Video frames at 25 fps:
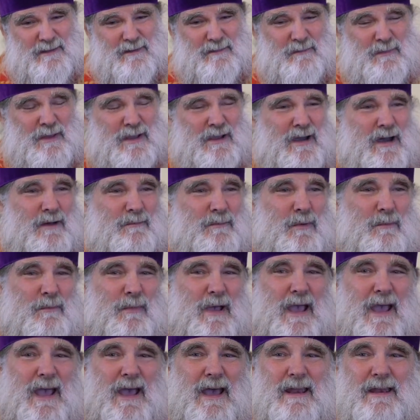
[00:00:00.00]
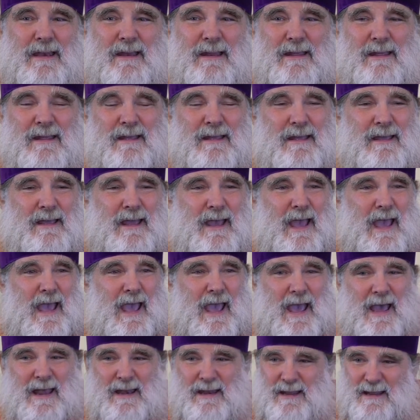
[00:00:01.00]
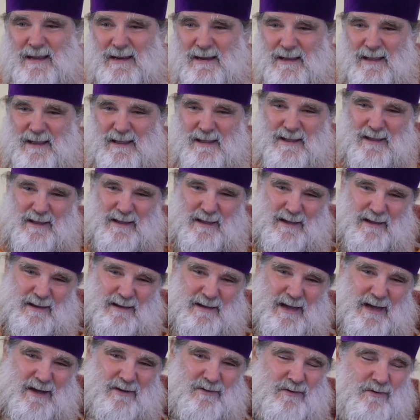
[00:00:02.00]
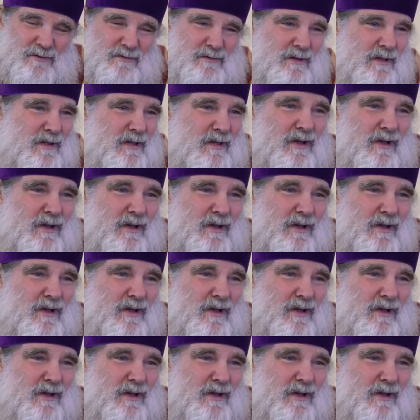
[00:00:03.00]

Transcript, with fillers: become a man and encountered